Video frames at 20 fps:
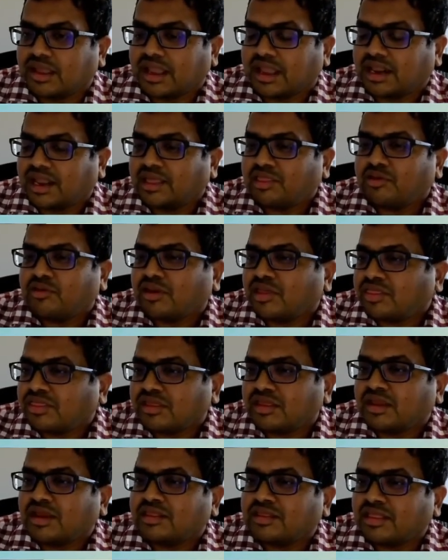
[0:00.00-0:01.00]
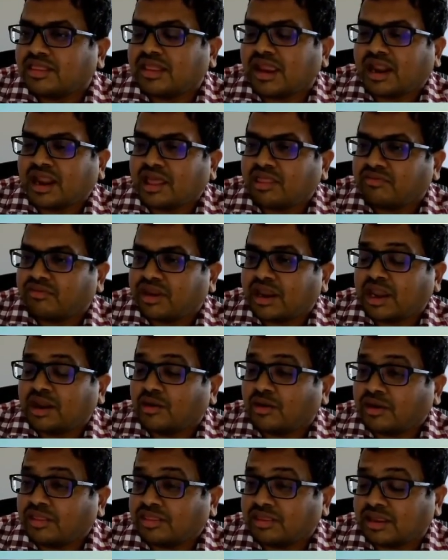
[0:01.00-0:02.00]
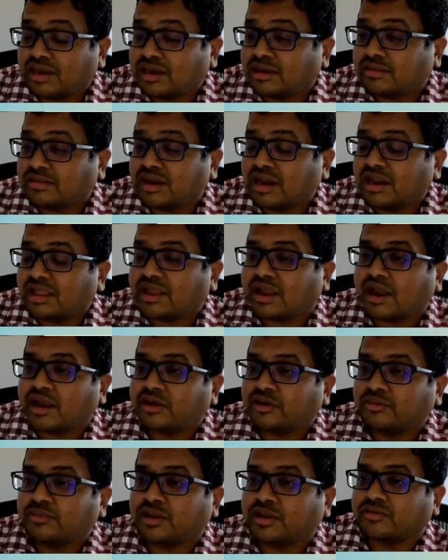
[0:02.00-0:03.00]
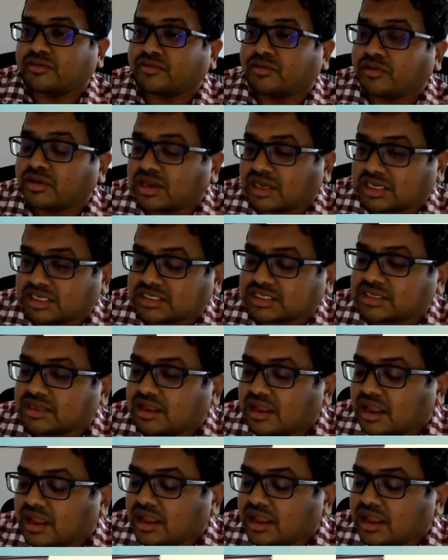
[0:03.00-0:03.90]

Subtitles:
And as you can see here, the data is very noisy and it's really hard a forecast.